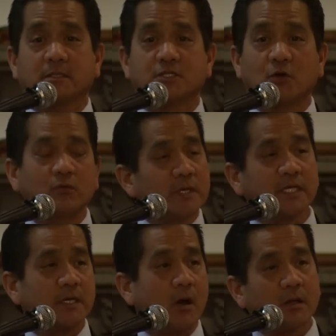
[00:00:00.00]
So
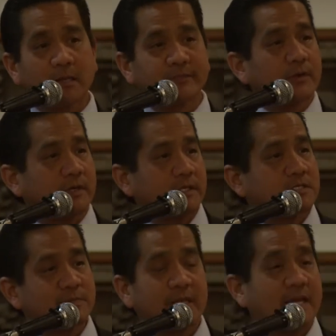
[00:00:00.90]
really all I'm doing
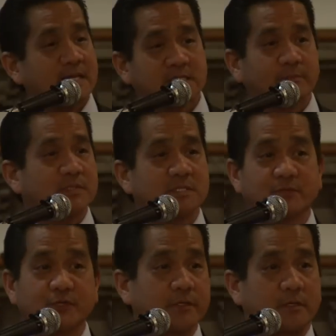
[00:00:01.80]
is being asked to put some
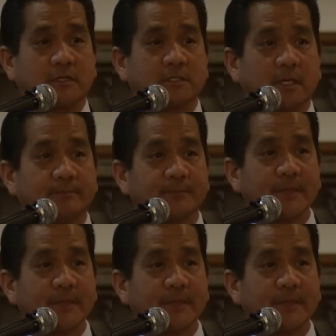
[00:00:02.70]
sugar on top.